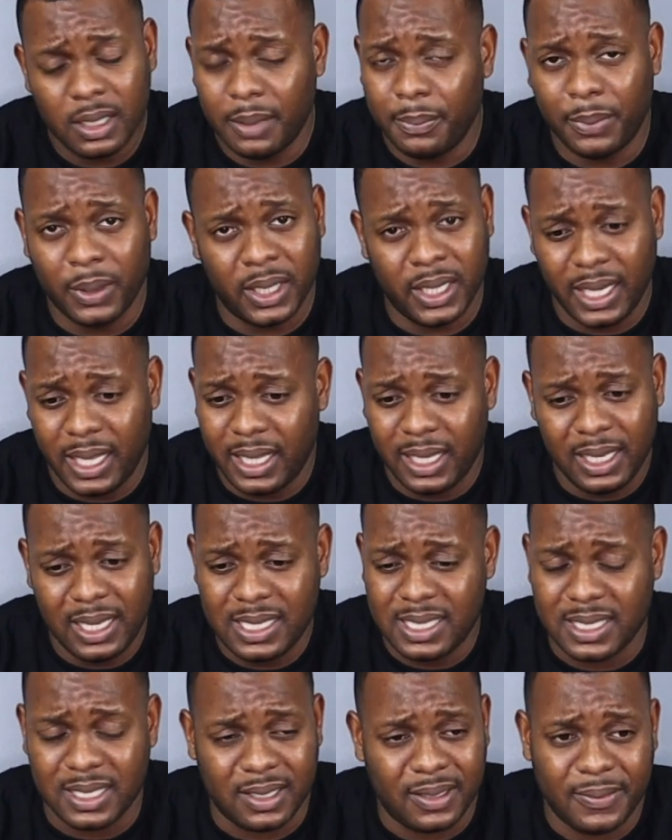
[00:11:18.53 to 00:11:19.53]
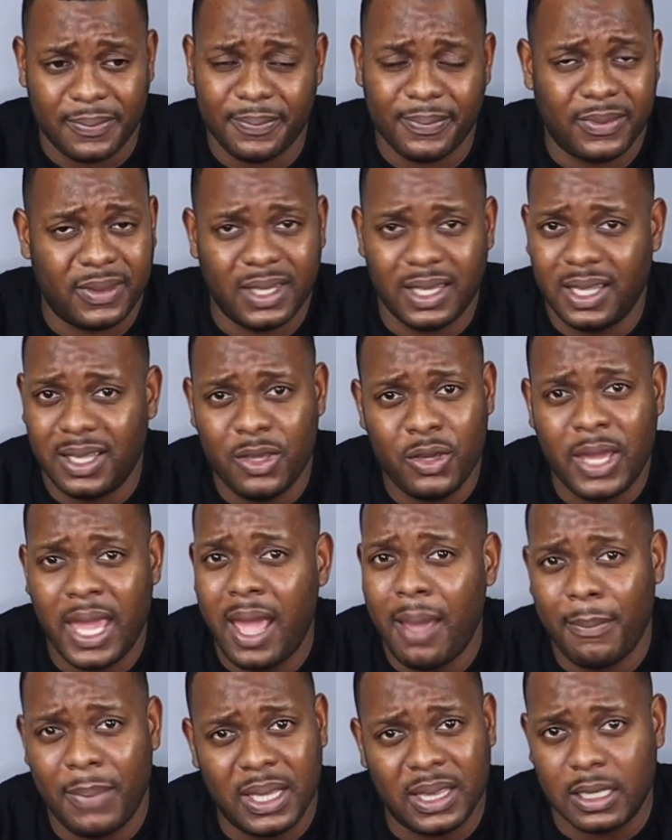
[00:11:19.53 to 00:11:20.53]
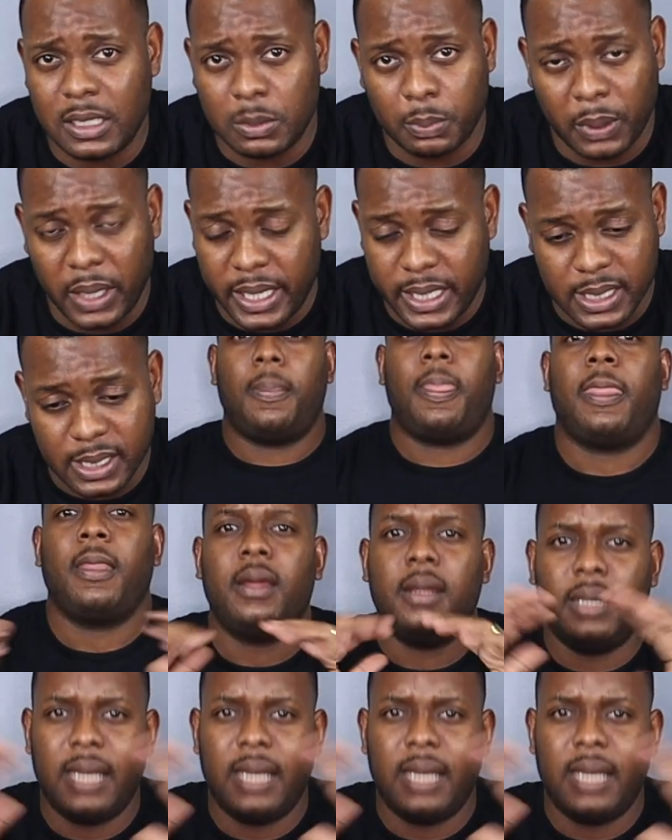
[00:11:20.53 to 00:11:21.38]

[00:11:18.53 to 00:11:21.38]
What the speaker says: but listen, you can't beat this price.